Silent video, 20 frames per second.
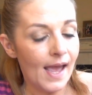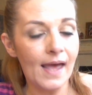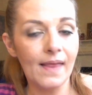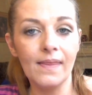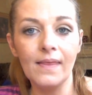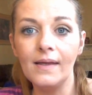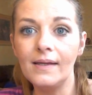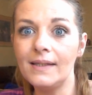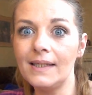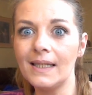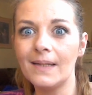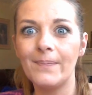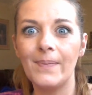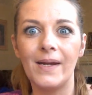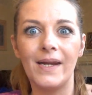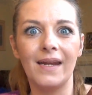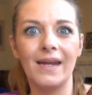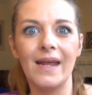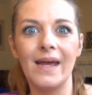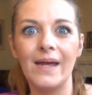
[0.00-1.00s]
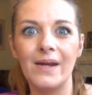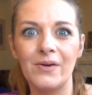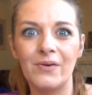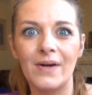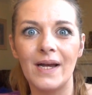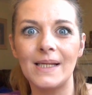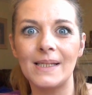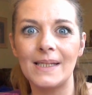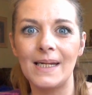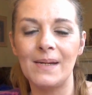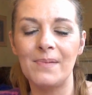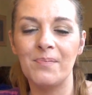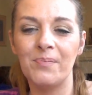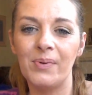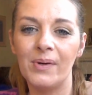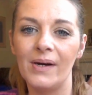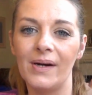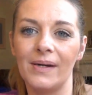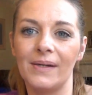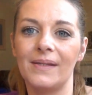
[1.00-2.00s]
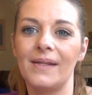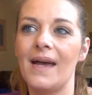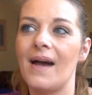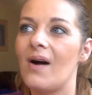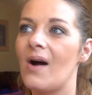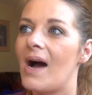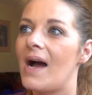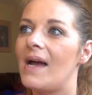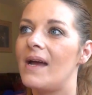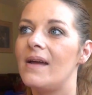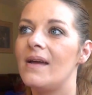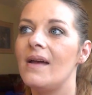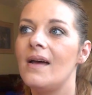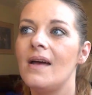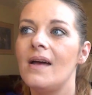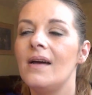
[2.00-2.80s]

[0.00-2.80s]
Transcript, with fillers: and this has been an interesting book now i